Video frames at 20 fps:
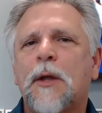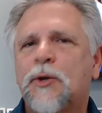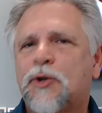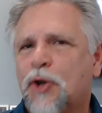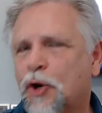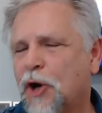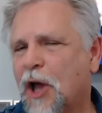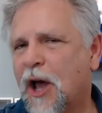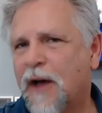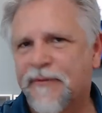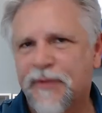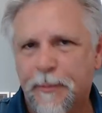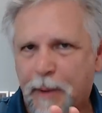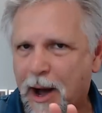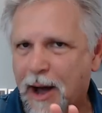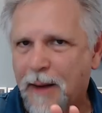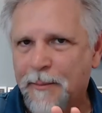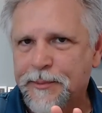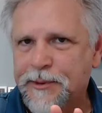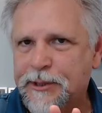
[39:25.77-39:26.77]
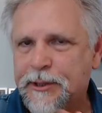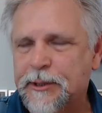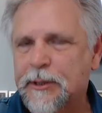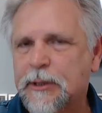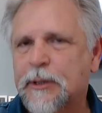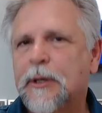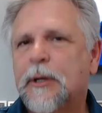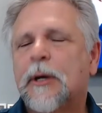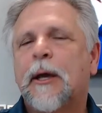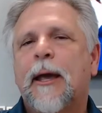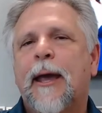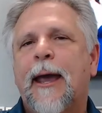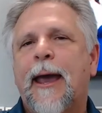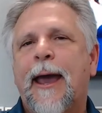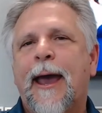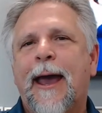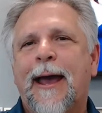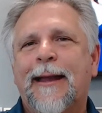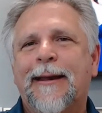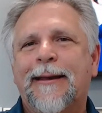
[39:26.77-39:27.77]
turn off the pumps
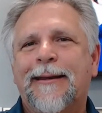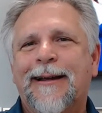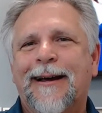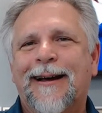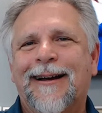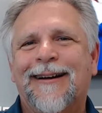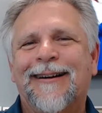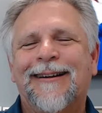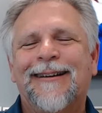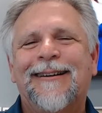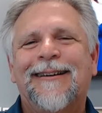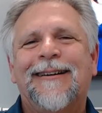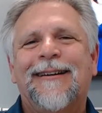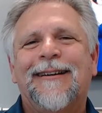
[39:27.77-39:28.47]
and uh,